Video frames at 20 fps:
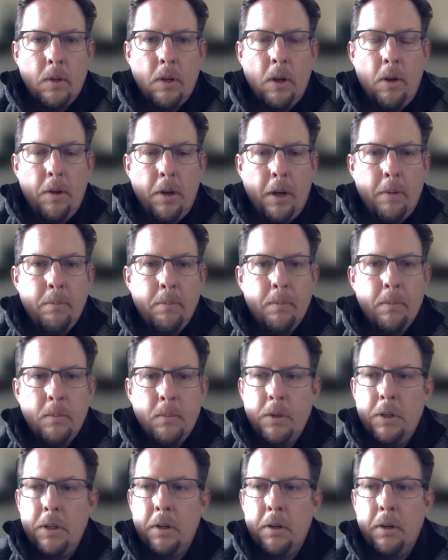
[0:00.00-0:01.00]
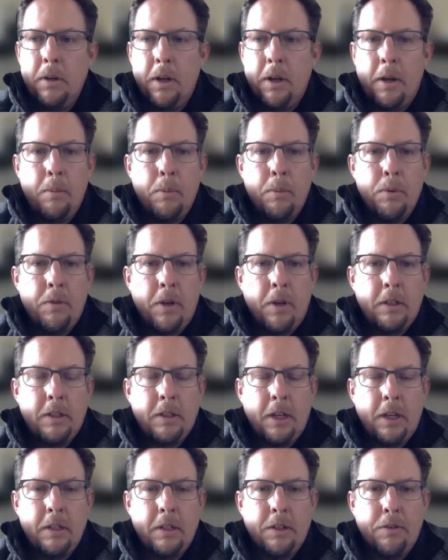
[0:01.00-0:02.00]
Okay, we can move that
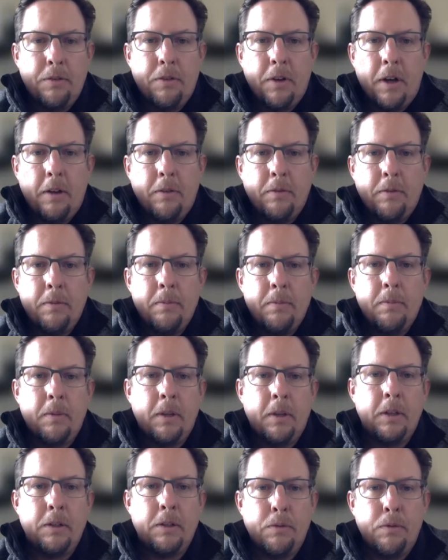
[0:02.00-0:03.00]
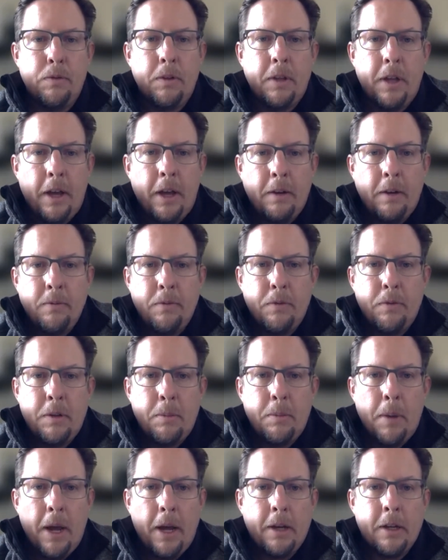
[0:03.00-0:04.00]
to 8 to 5. Thank you for okay. that
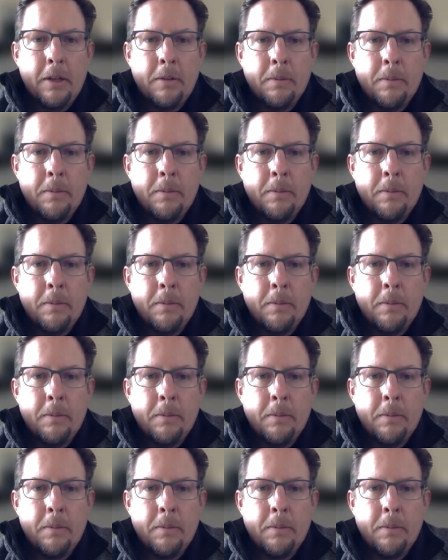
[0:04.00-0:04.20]
feedback.